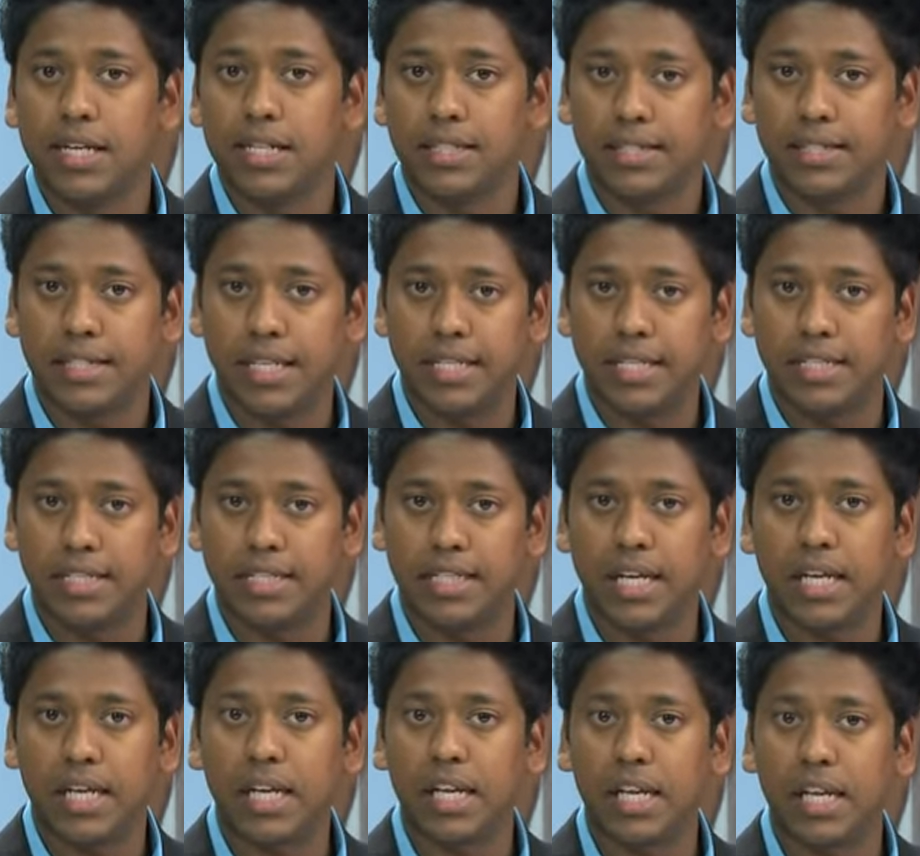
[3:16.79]
Set
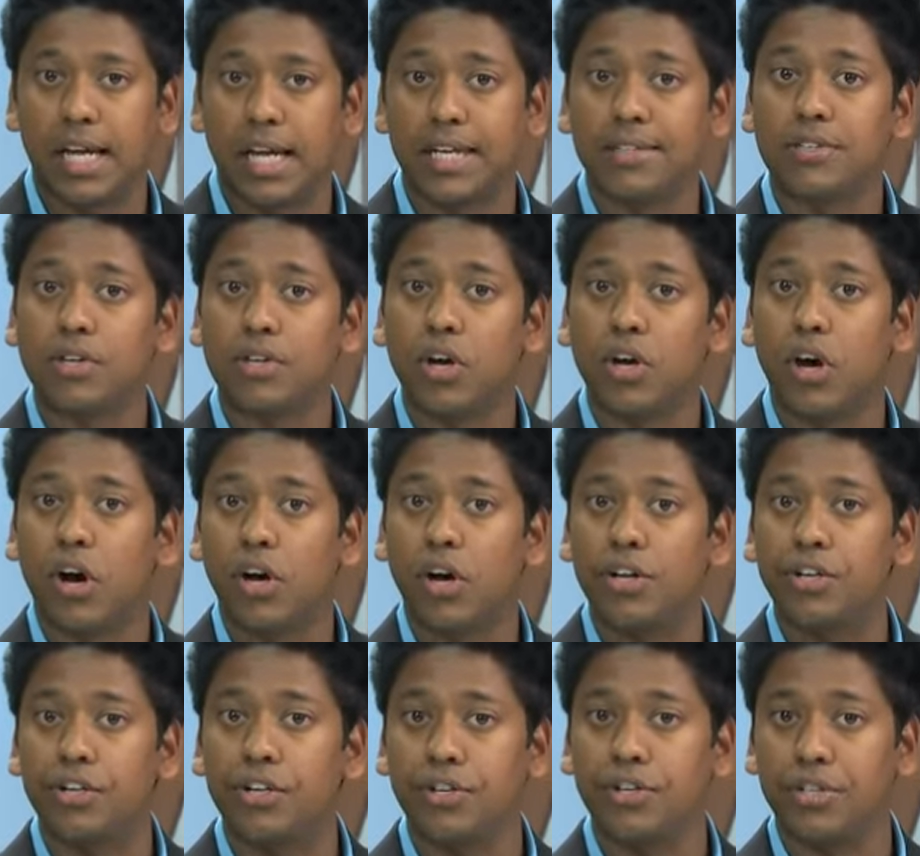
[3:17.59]
deadlines
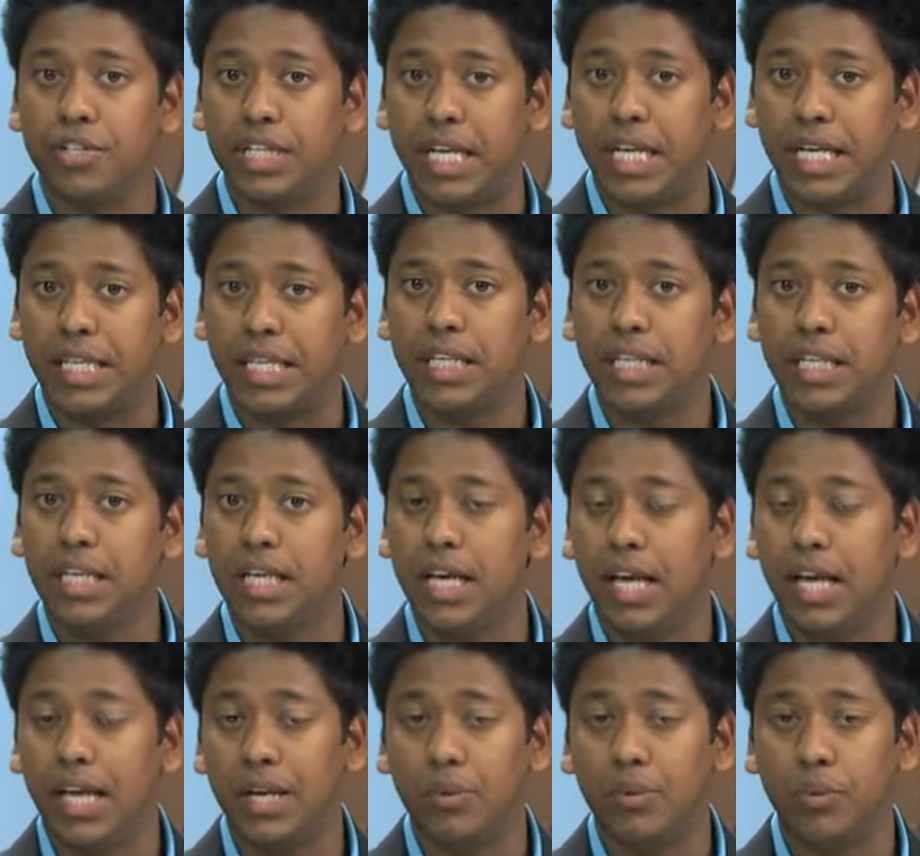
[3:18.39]
on your
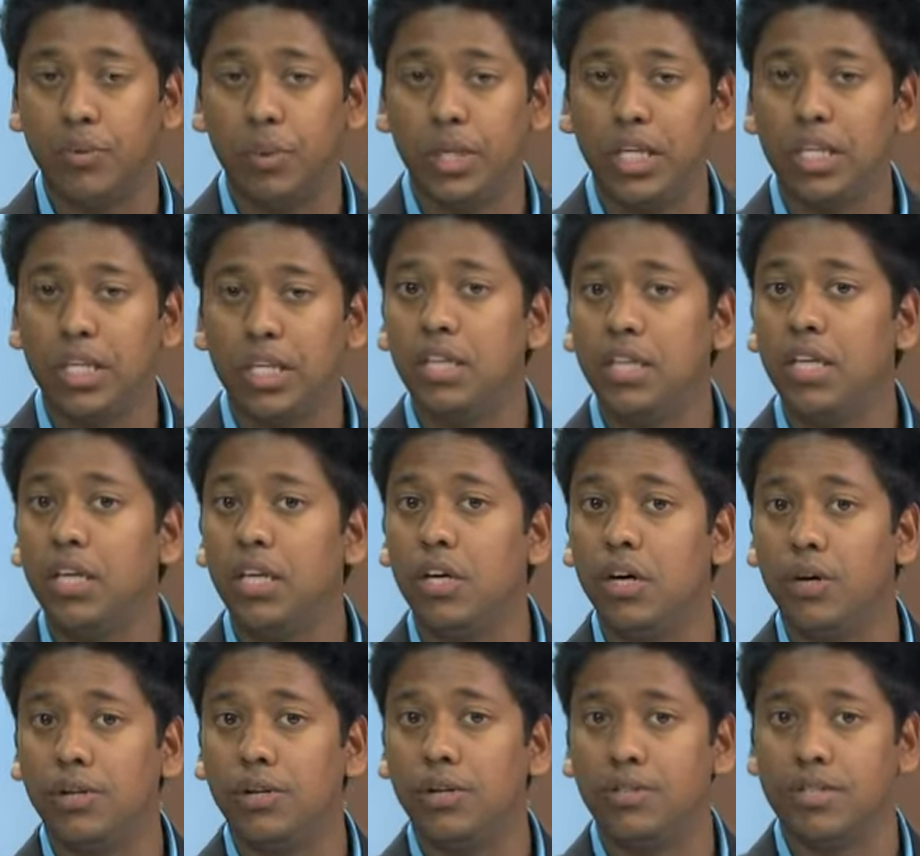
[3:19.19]
daily and weekly
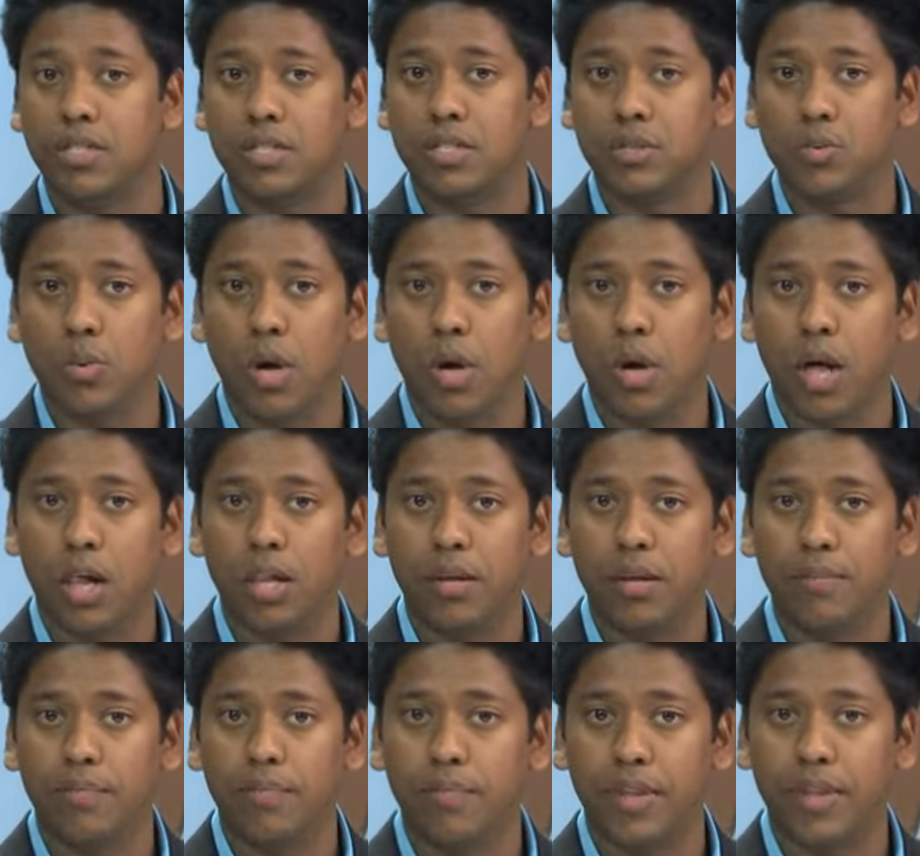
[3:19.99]
goals as
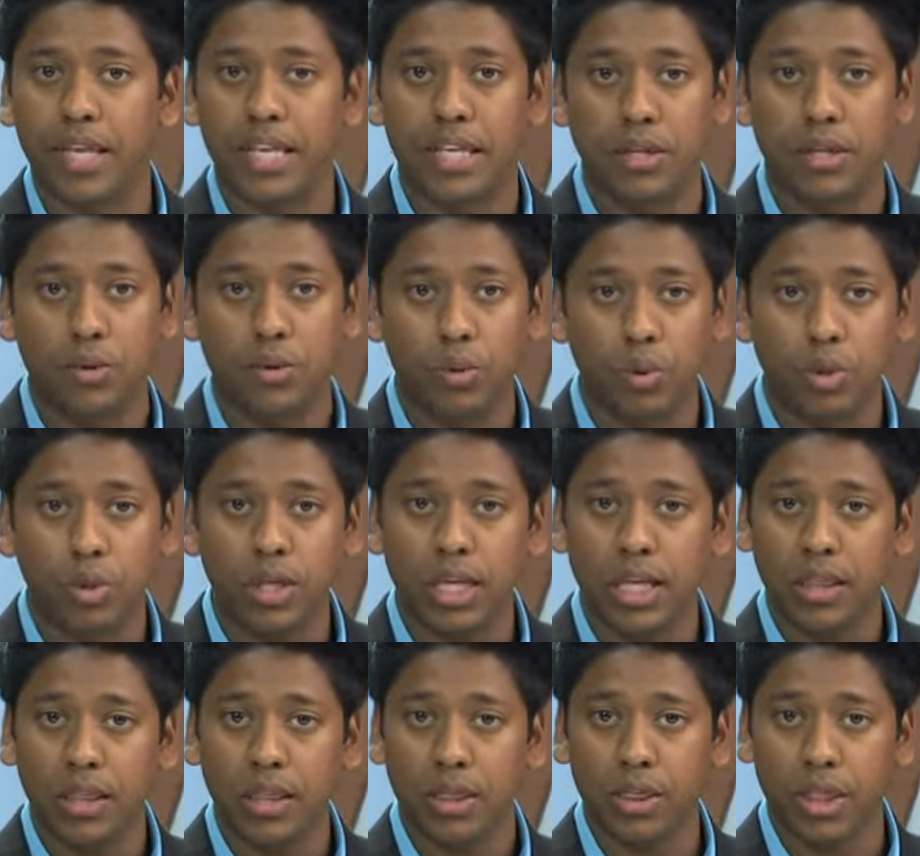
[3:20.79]
well, and you will
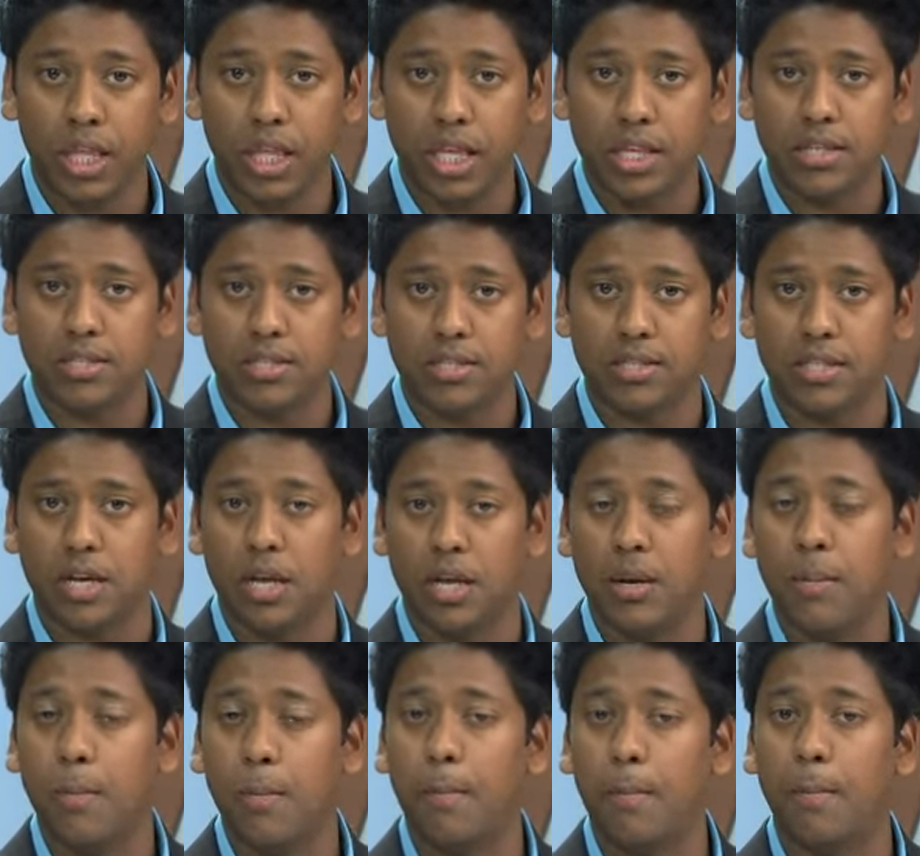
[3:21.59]
get things
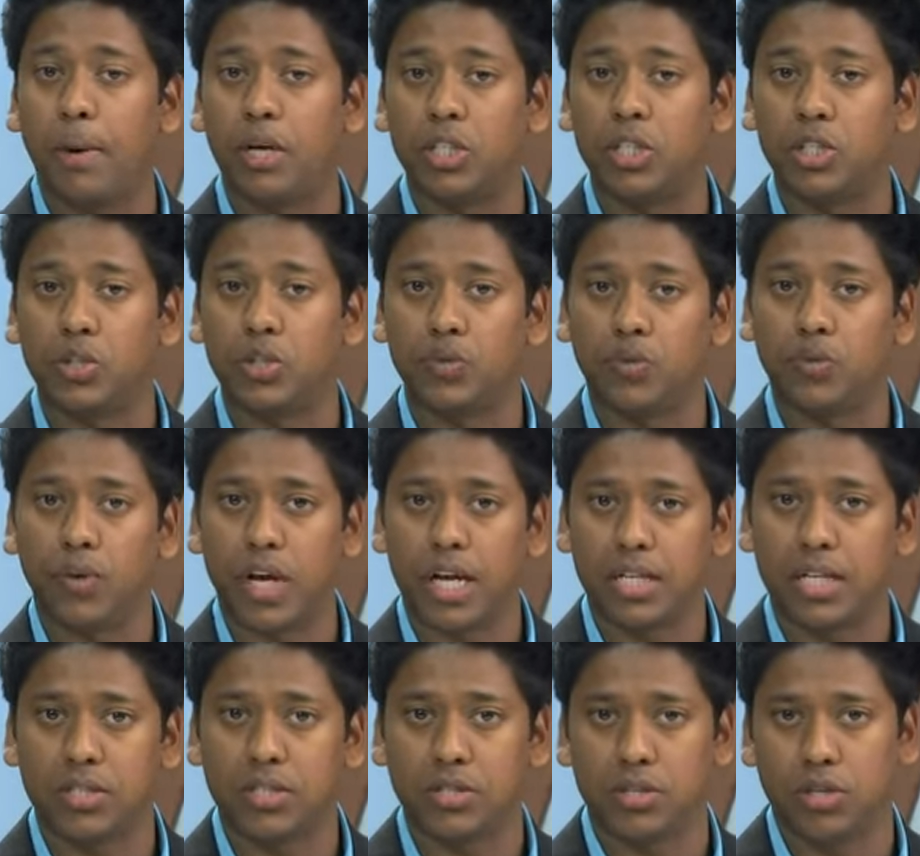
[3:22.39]
done much
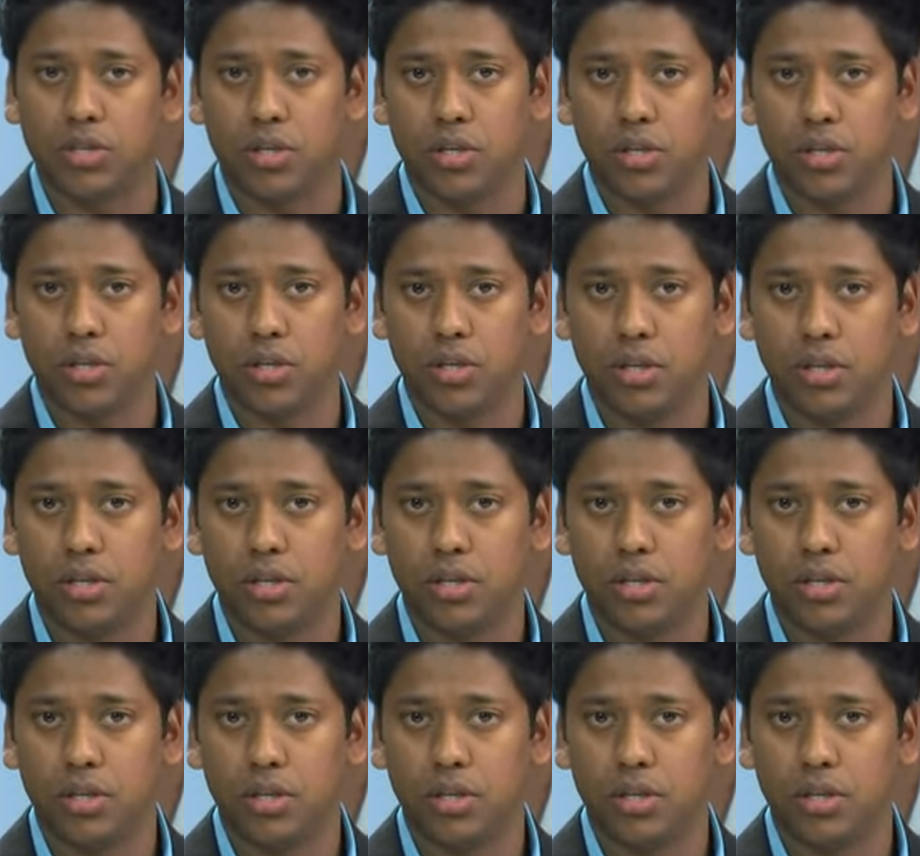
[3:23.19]
faster.